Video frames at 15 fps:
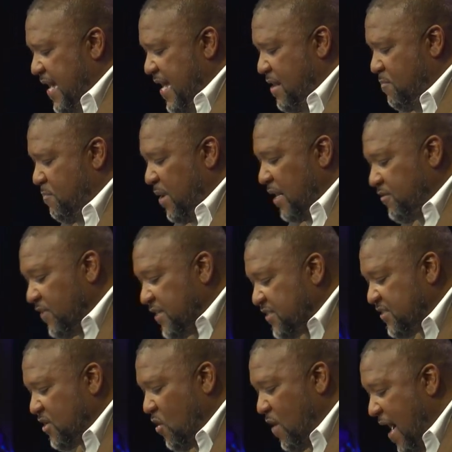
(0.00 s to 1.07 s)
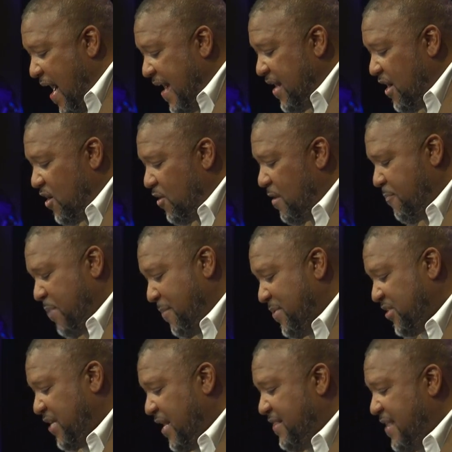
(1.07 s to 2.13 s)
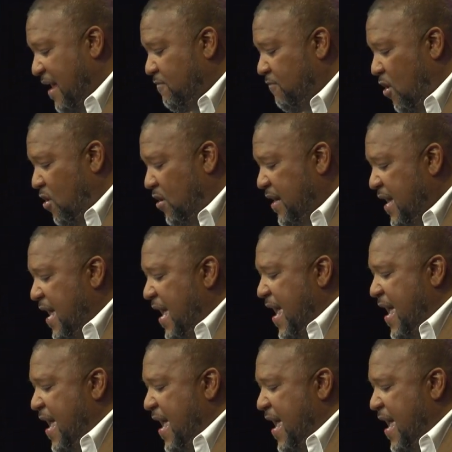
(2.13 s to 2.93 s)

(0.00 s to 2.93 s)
in Buckris, Ohio, I probably said that wrong,